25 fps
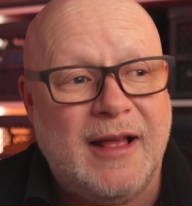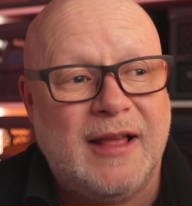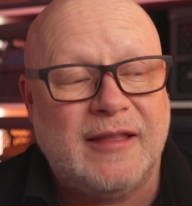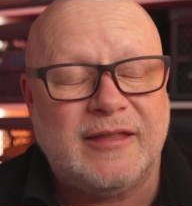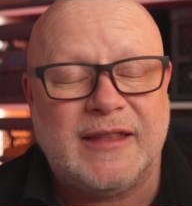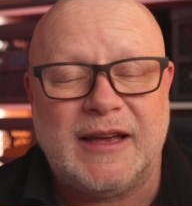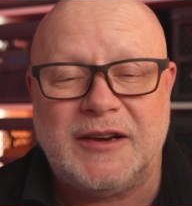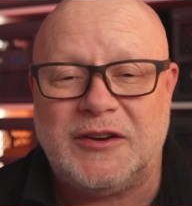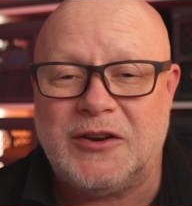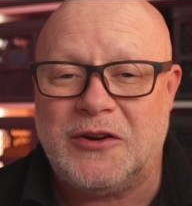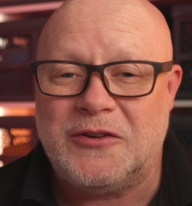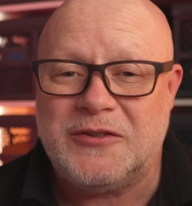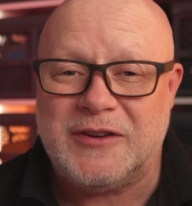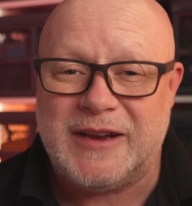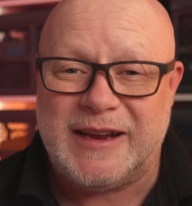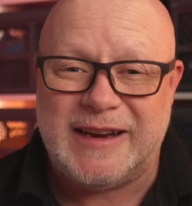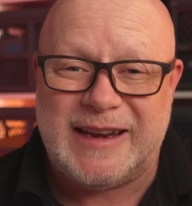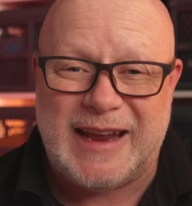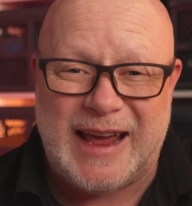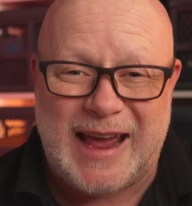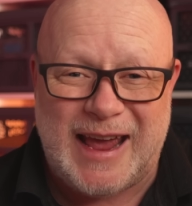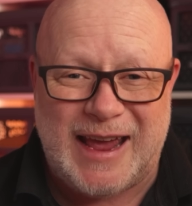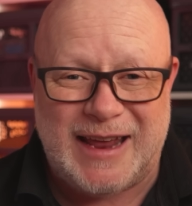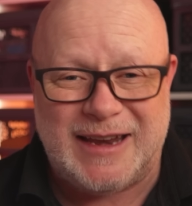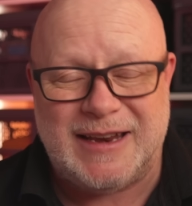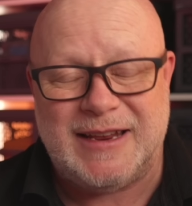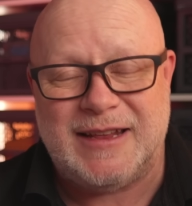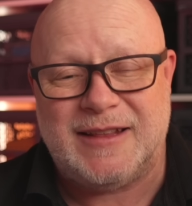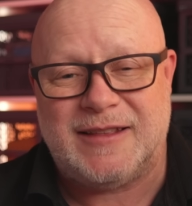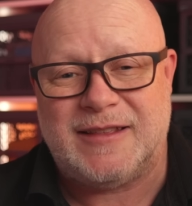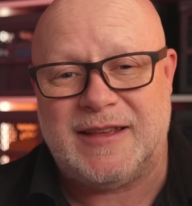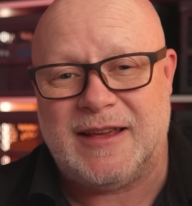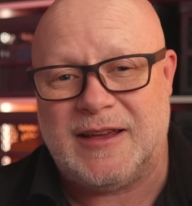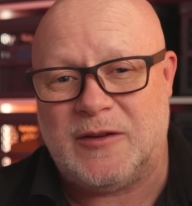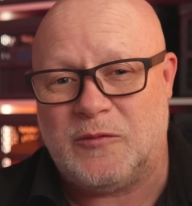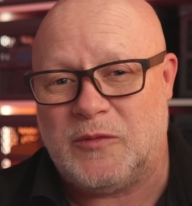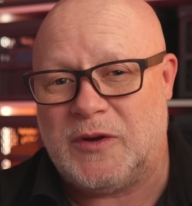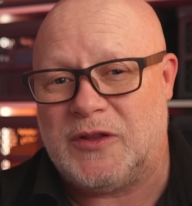They don't need
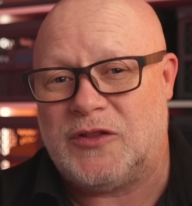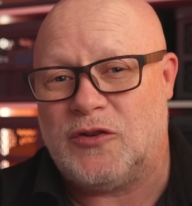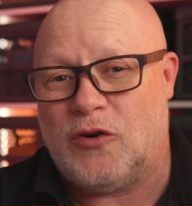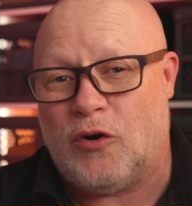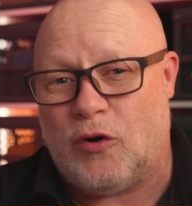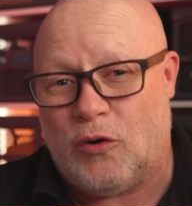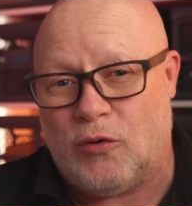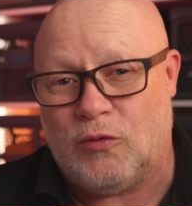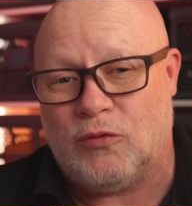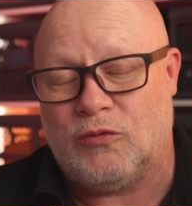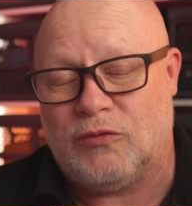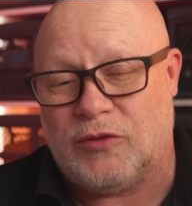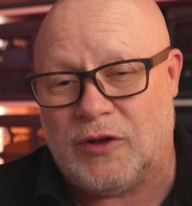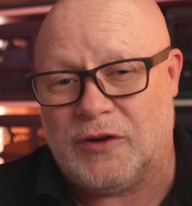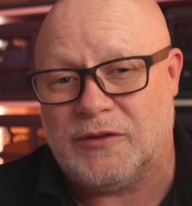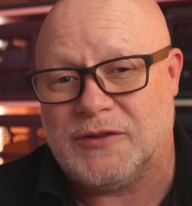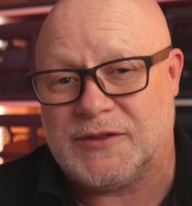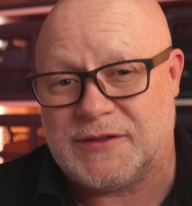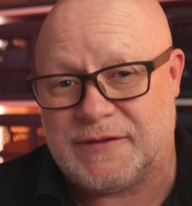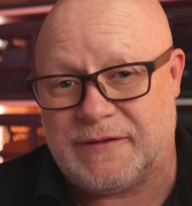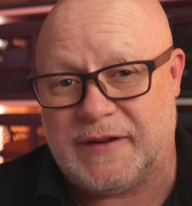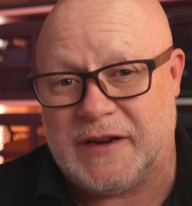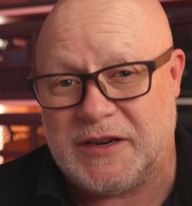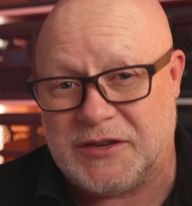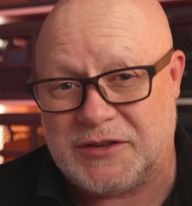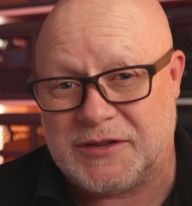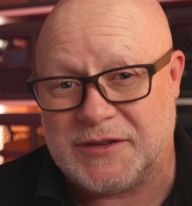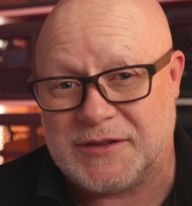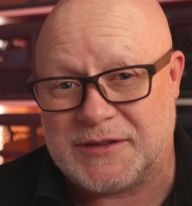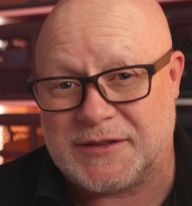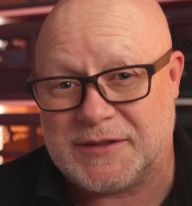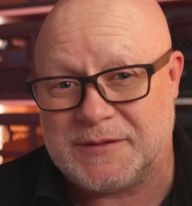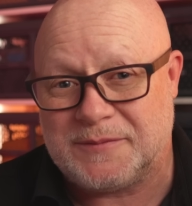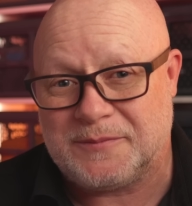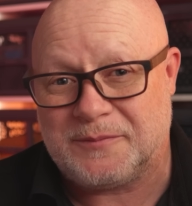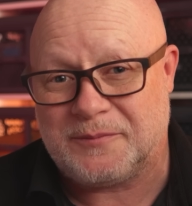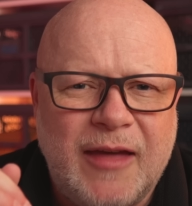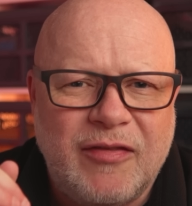anything with all those
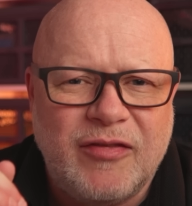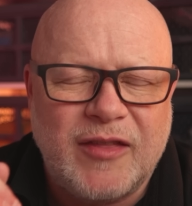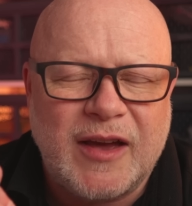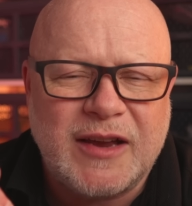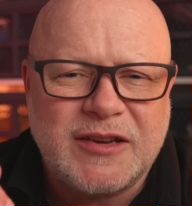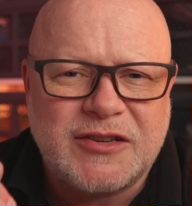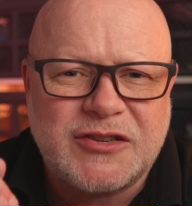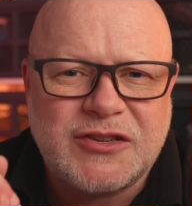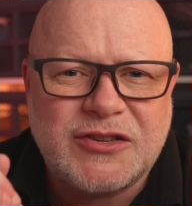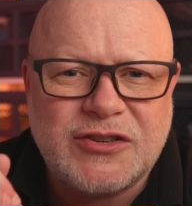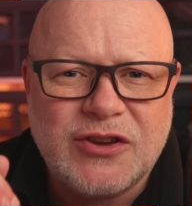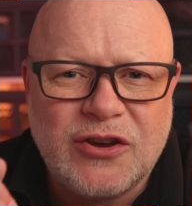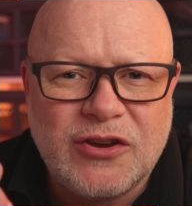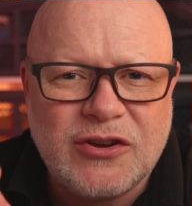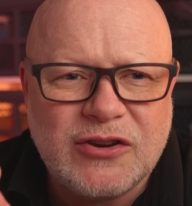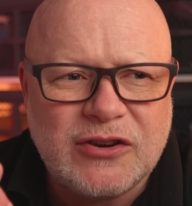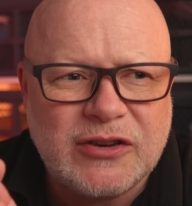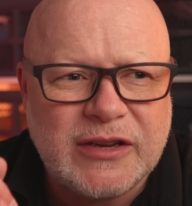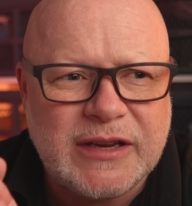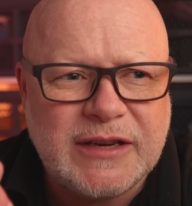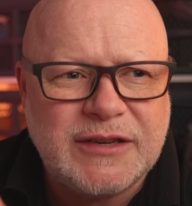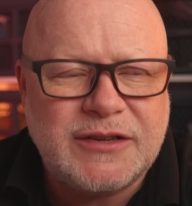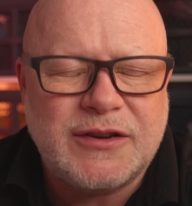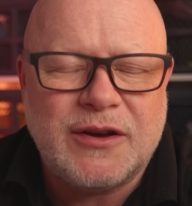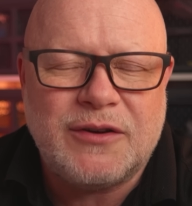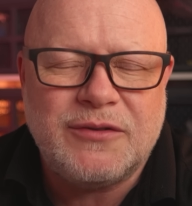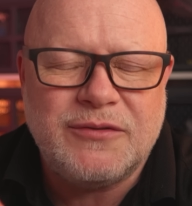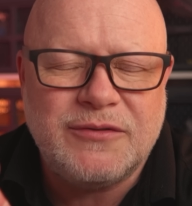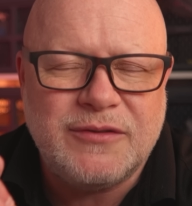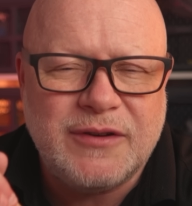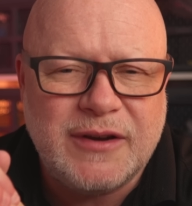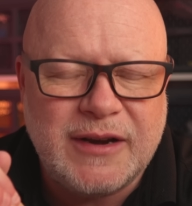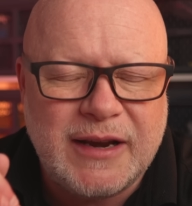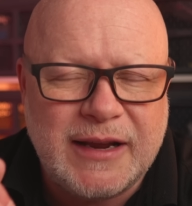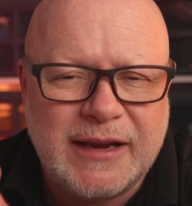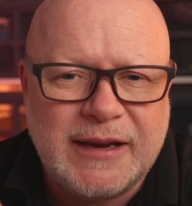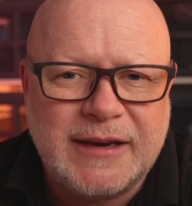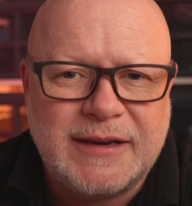features. And they certainly don't
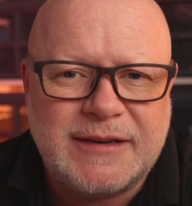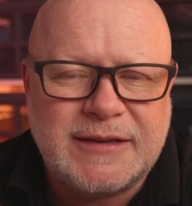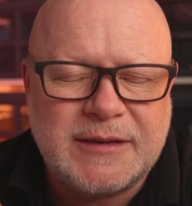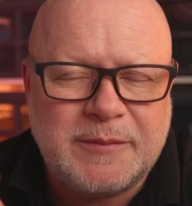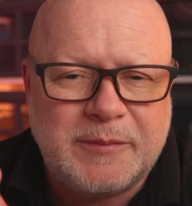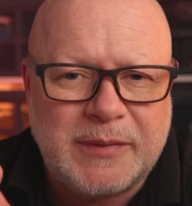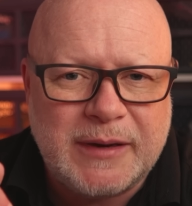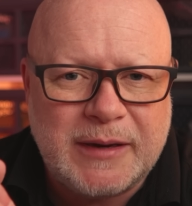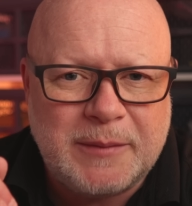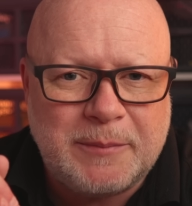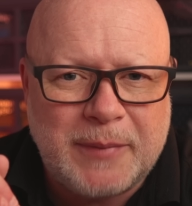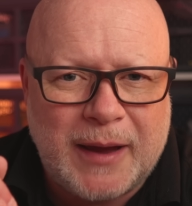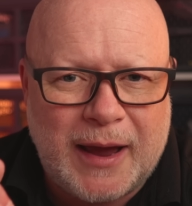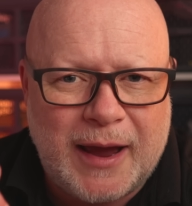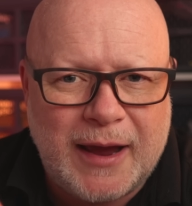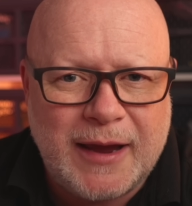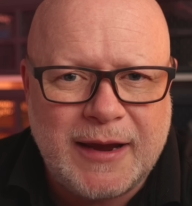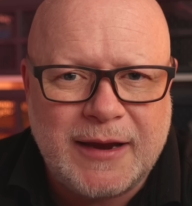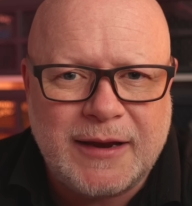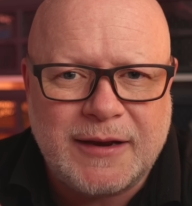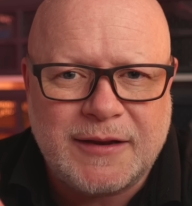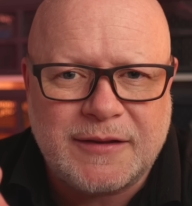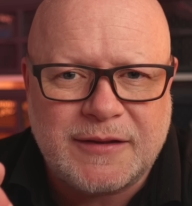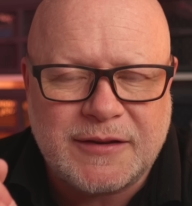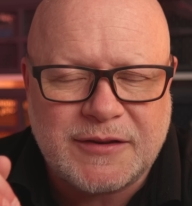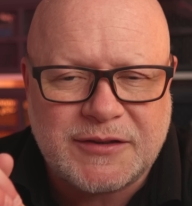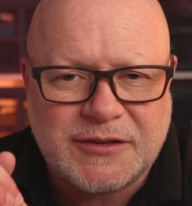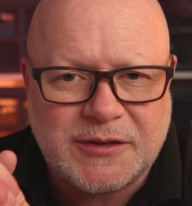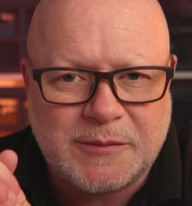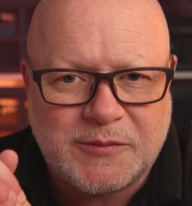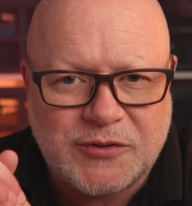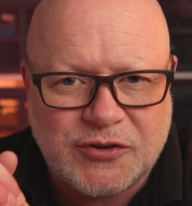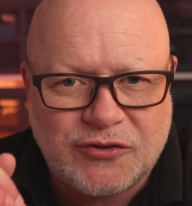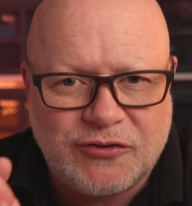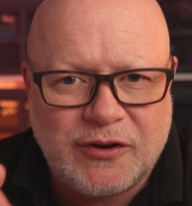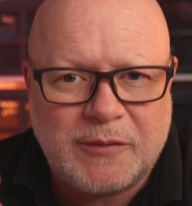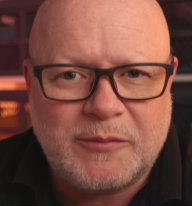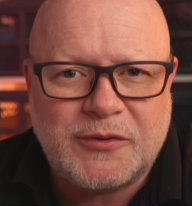need to be paying the
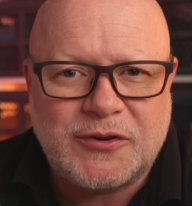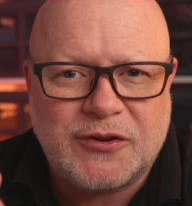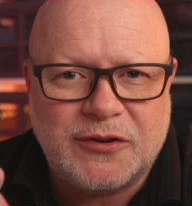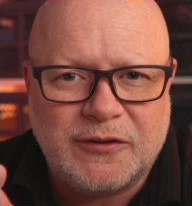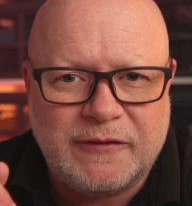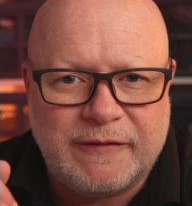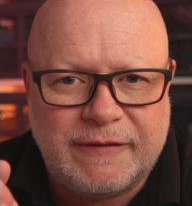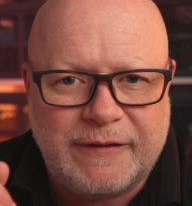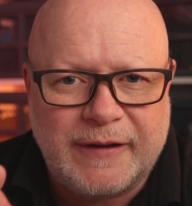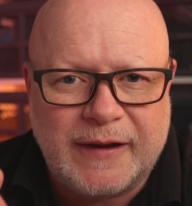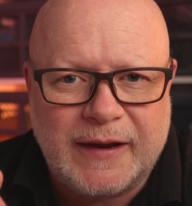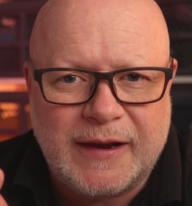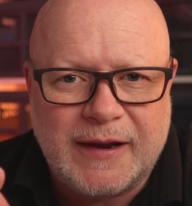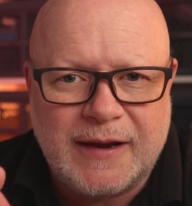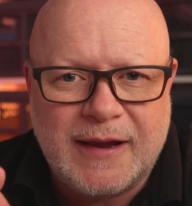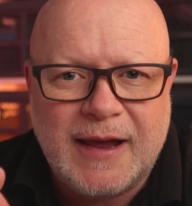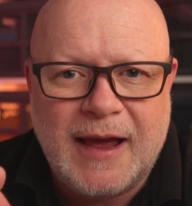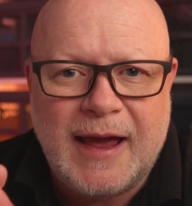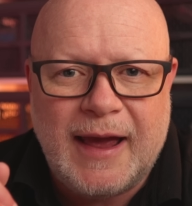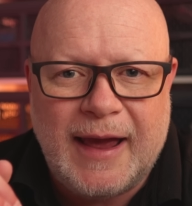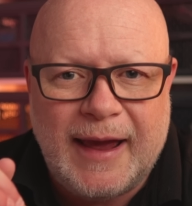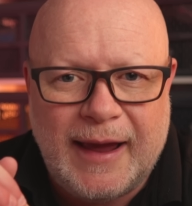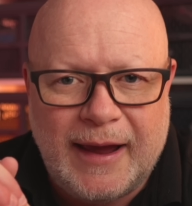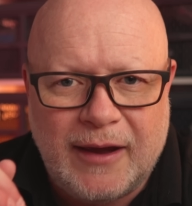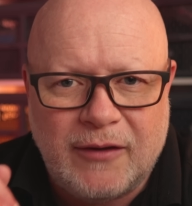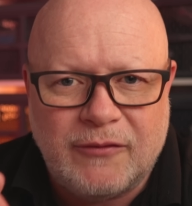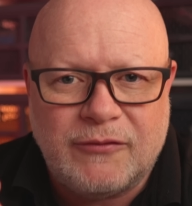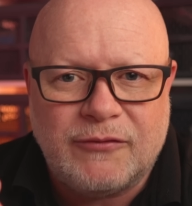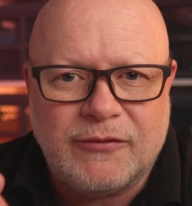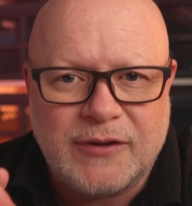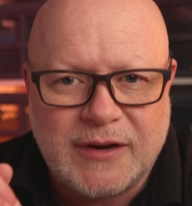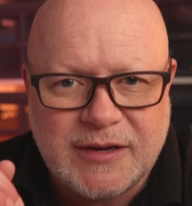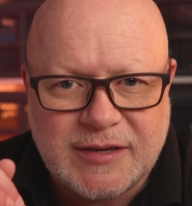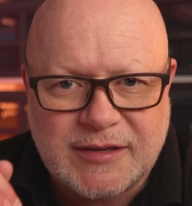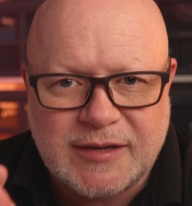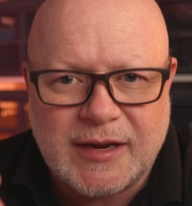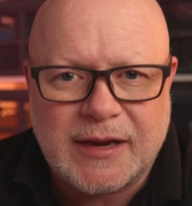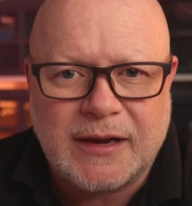subscription fee every
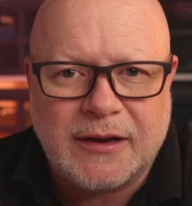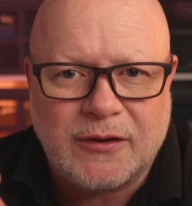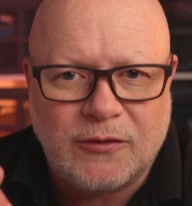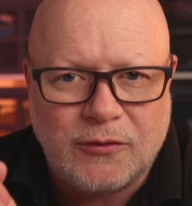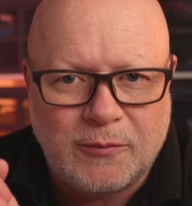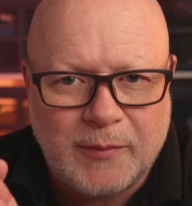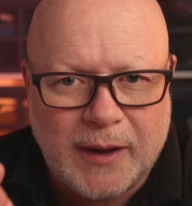single